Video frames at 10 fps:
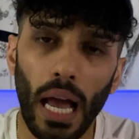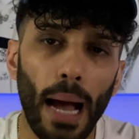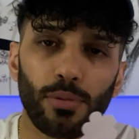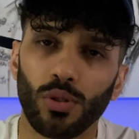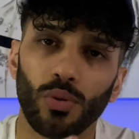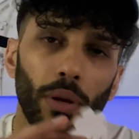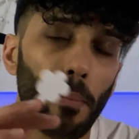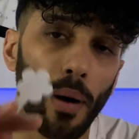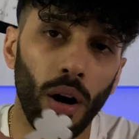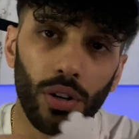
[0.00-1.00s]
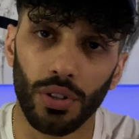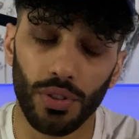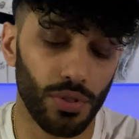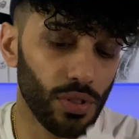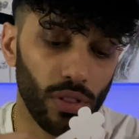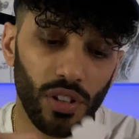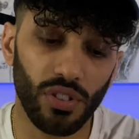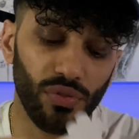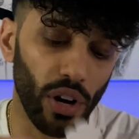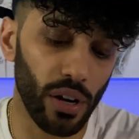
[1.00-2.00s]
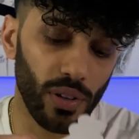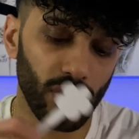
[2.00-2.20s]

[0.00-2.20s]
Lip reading: absolutely bonkers. This fragrance,